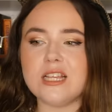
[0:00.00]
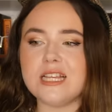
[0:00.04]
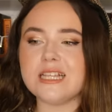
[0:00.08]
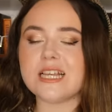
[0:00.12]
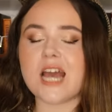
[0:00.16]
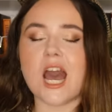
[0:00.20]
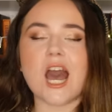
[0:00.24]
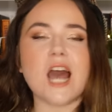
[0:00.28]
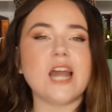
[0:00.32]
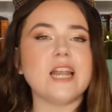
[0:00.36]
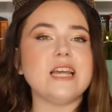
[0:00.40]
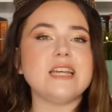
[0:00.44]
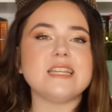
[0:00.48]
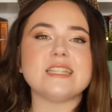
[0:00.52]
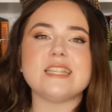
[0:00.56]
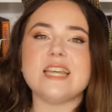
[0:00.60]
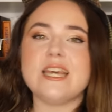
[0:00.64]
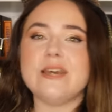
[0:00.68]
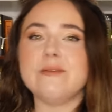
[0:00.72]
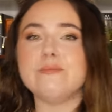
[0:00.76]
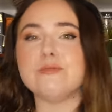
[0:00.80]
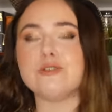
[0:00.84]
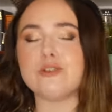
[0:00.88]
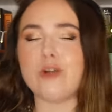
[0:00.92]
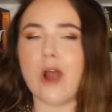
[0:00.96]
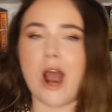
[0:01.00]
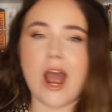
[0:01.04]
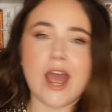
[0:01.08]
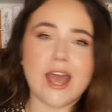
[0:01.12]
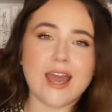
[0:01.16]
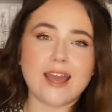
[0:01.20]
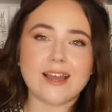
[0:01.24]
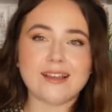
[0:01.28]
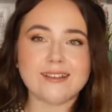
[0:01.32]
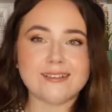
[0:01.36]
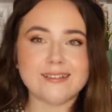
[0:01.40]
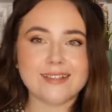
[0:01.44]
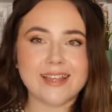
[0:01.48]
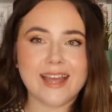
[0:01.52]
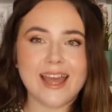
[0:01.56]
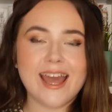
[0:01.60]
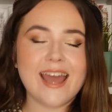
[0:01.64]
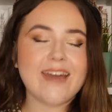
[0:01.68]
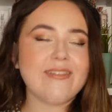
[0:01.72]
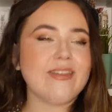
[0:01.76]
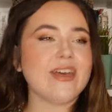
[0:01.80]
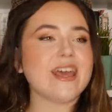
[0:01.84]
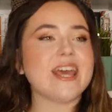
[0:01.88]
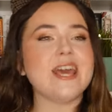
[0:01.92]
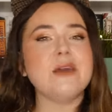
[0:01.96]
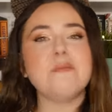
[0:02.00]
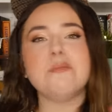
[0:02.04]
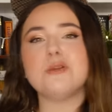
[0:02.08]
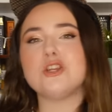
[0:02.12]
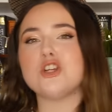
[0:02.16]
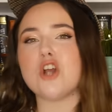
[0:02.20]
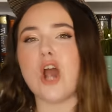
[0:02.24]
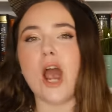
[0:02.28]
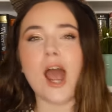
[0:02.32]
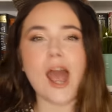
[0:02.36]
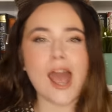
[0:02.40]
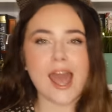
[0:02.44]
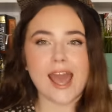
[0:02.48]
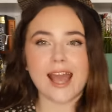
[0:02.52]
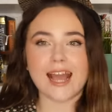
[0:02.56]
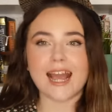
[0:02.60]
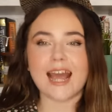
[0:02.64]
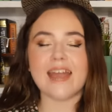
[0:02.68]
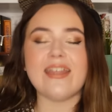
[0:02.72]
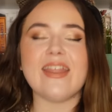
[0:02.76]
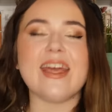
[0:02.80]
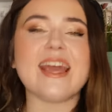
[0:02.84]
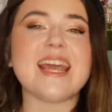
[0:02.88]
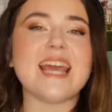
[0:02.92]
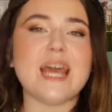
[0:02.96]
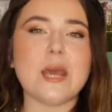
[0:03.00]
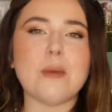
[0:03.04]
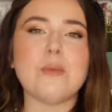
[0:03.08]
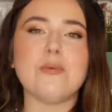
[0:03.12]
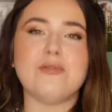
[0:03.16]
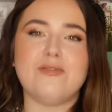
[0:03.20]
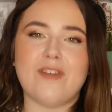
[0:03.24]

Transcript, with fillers: The girlies keep trying. They keep trying and they keep